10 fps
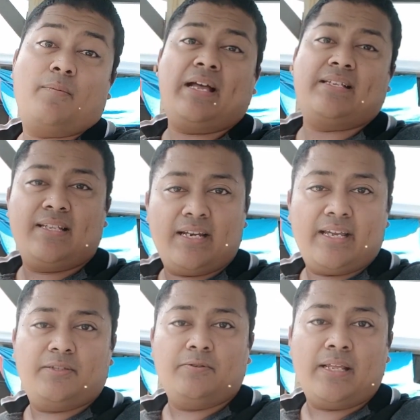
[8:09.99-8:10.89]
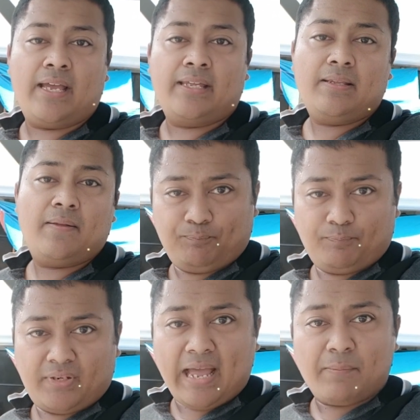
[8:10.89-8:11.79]
Mazda 929,
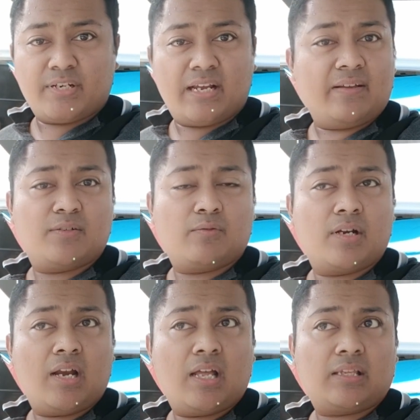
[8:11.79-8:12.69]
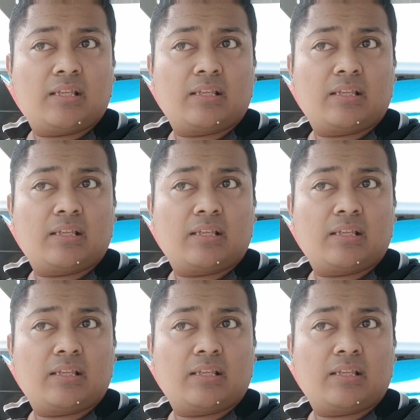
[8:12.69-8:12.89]
camshafts were not